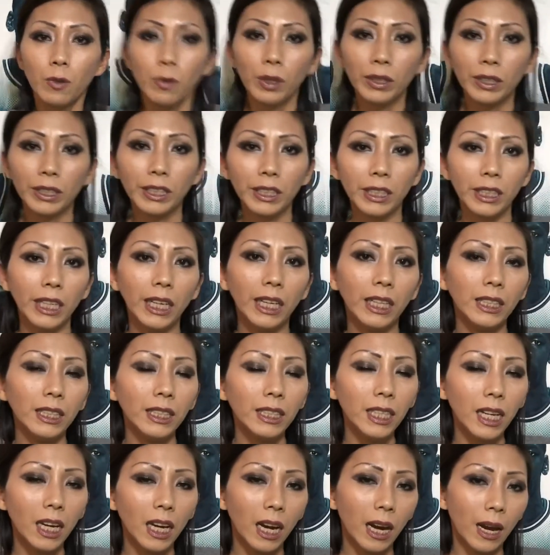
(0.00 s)
Once again,
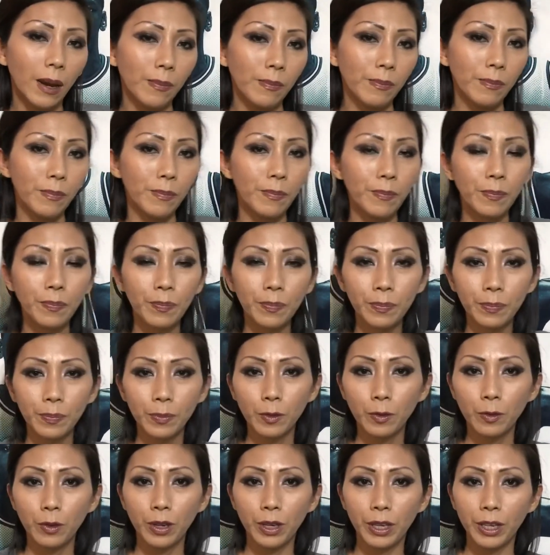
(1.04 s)
um,
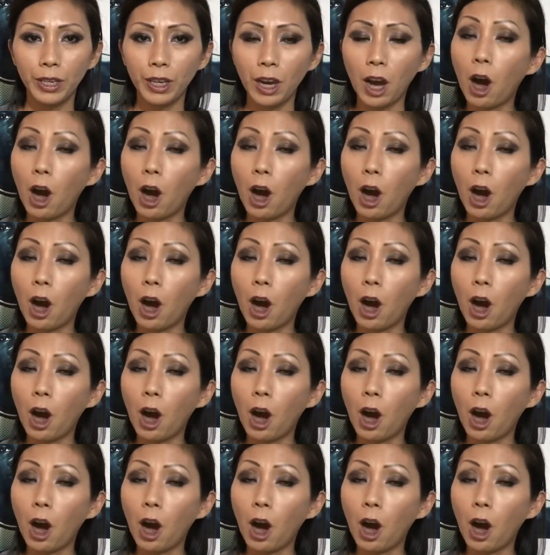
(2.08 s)
we